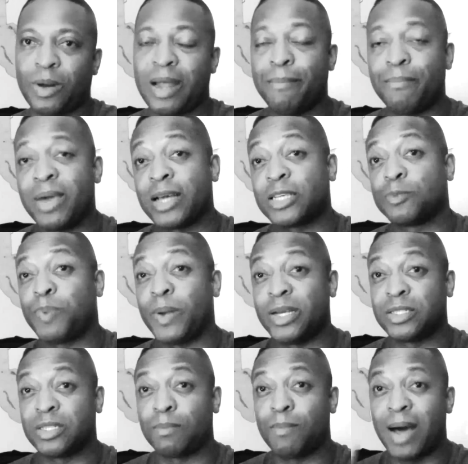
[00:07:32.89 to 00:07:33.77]
Let me
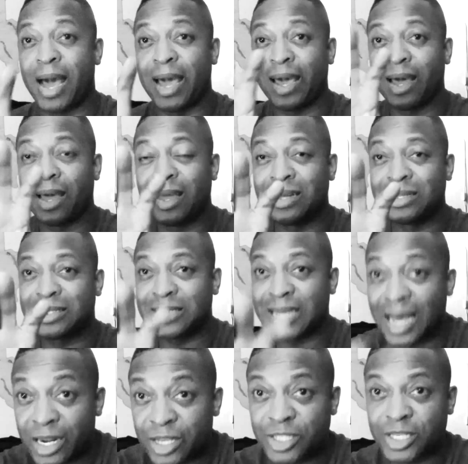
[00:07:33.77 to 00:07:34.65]
explain to my
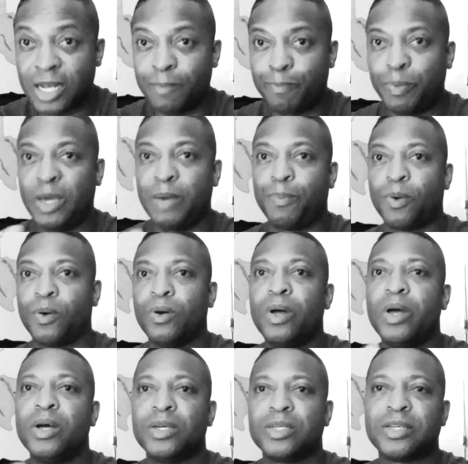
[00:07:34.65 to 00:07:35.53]
intelligent
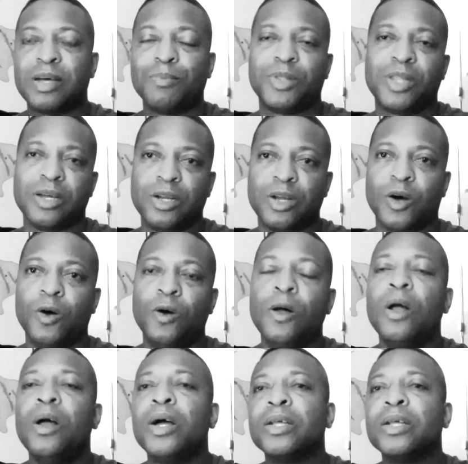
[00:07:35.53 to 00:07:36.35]
people something though.